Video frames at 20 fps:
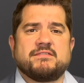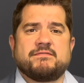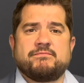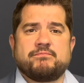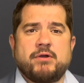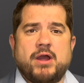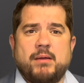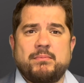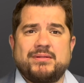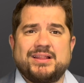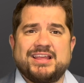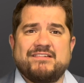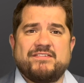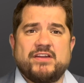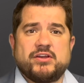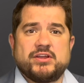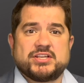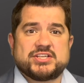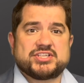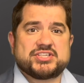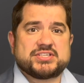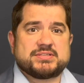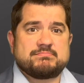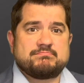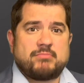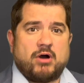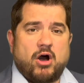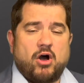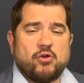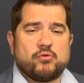probably a very
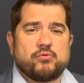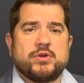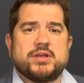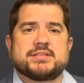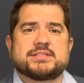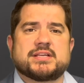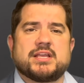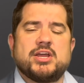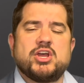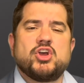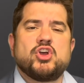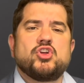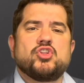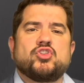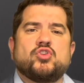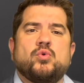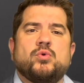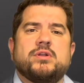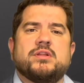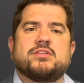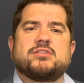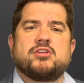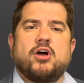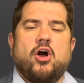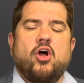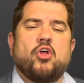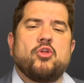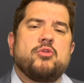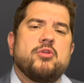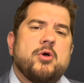small risk to an
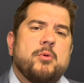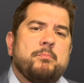adult,